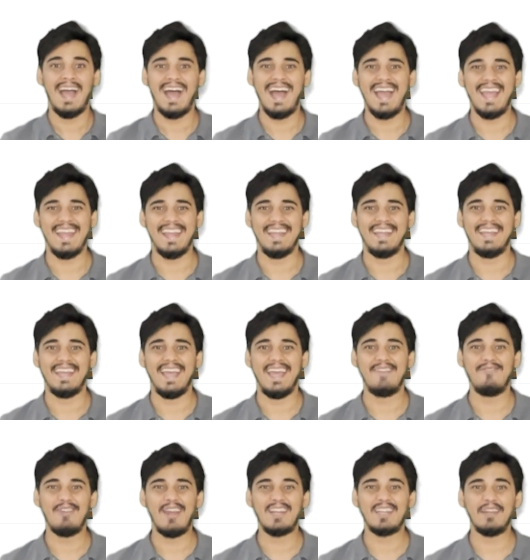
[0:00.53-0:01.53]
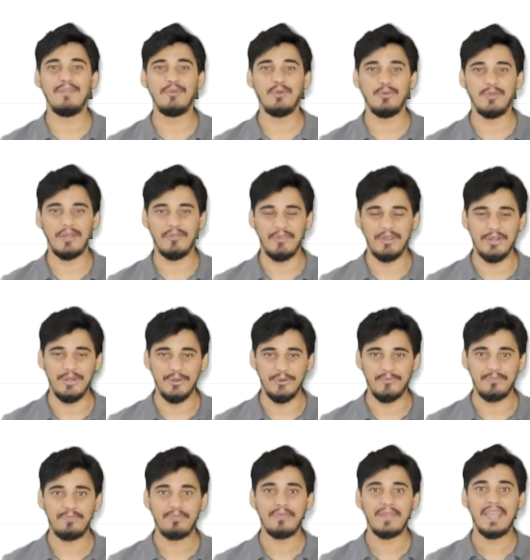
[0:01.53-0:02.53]
Hi and welcome to the video.
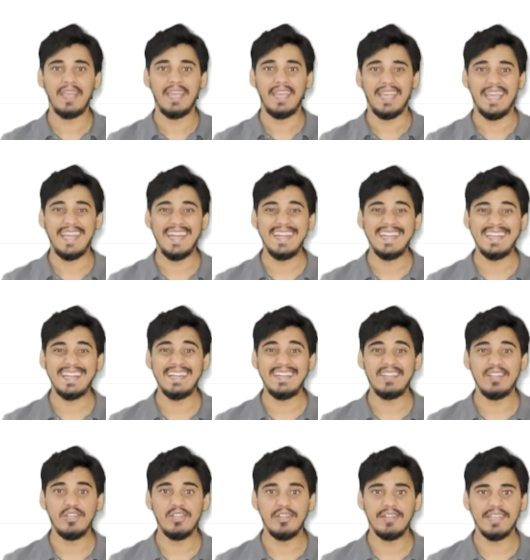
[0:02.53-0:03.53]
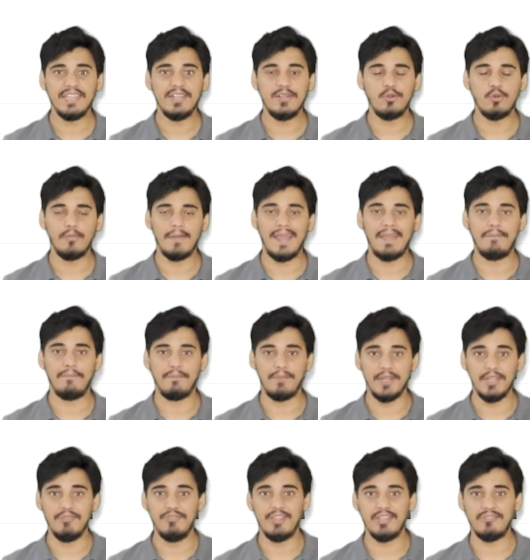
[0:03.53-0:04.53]
In continuity to my
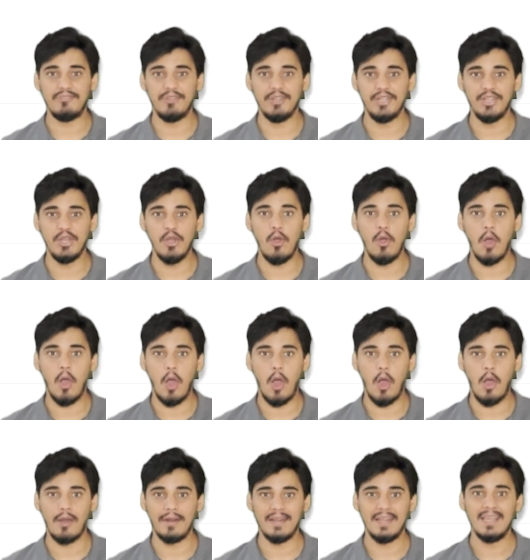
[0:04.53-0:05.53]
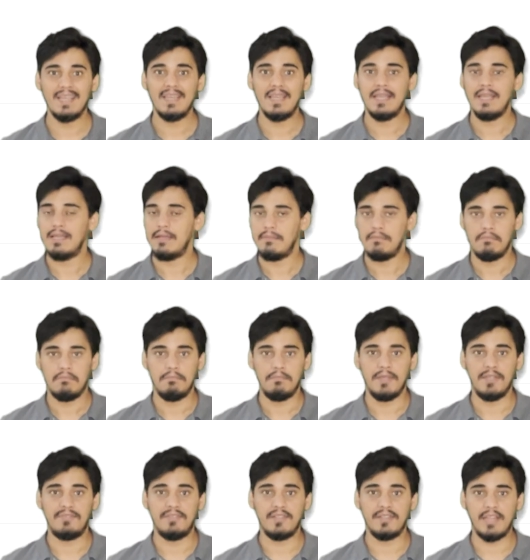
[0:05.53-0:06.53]
previous video on
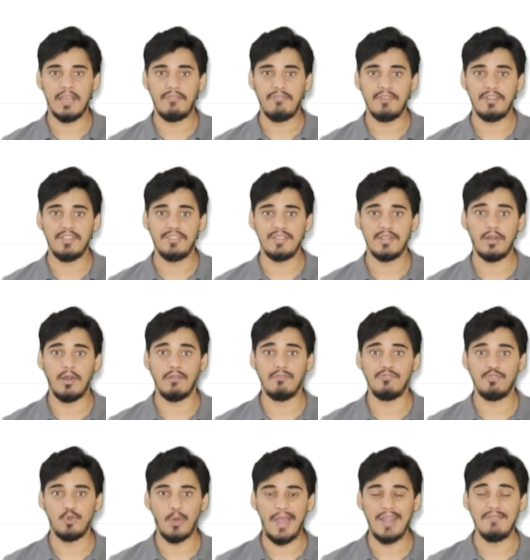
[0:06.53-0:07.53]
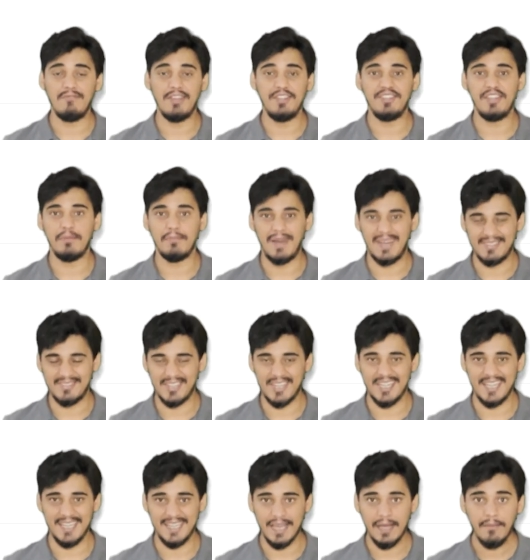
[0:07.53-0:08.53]
basic definition of joint venture master
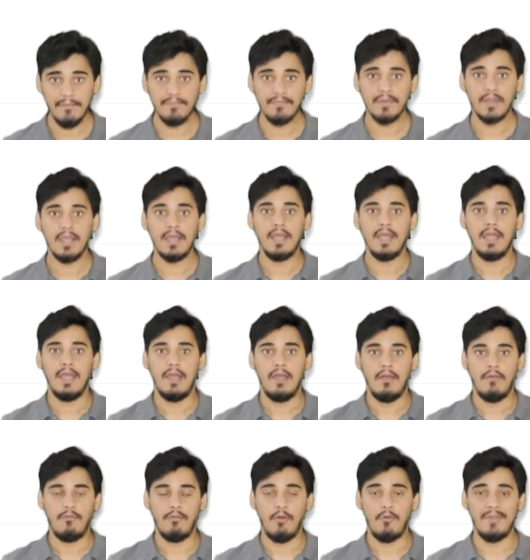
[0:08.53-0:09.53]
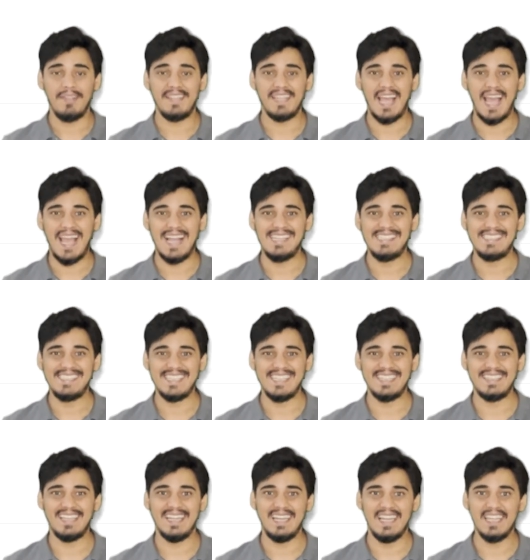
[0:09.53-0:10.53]
data, for which I'll
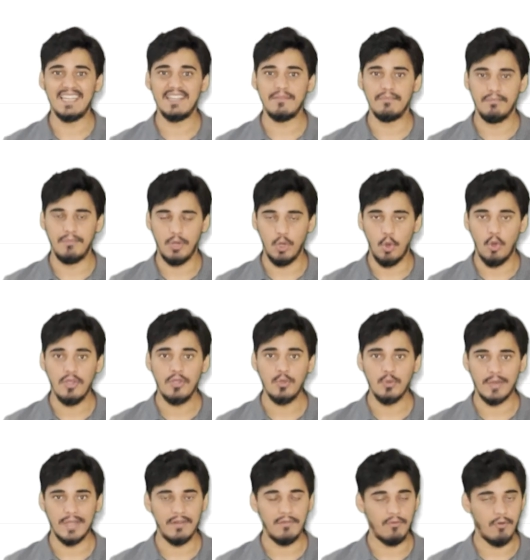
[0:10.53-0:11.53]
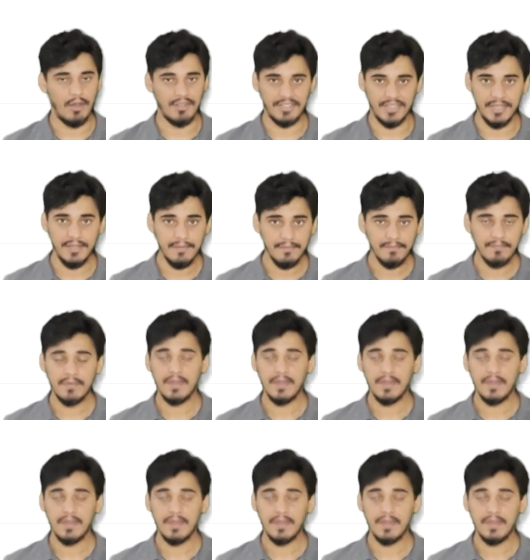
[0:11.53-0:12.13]
share the link below, you can watch it.